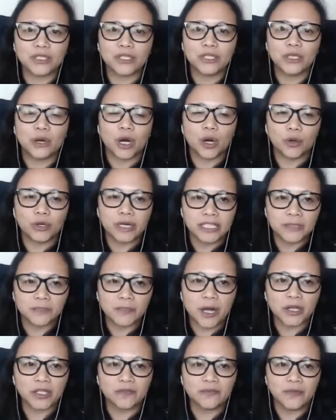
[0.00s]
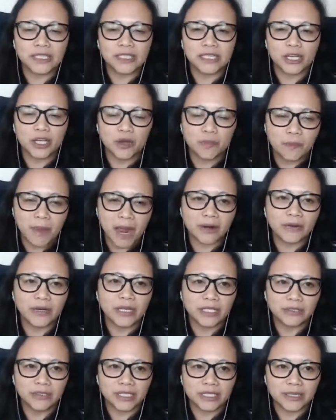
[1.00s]
you are on a spouse visa, you're
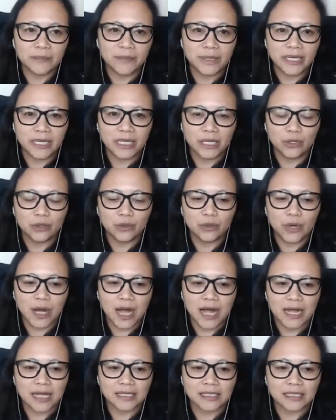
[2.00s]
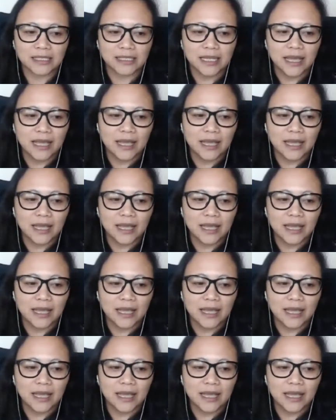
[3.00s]
married to somebody who has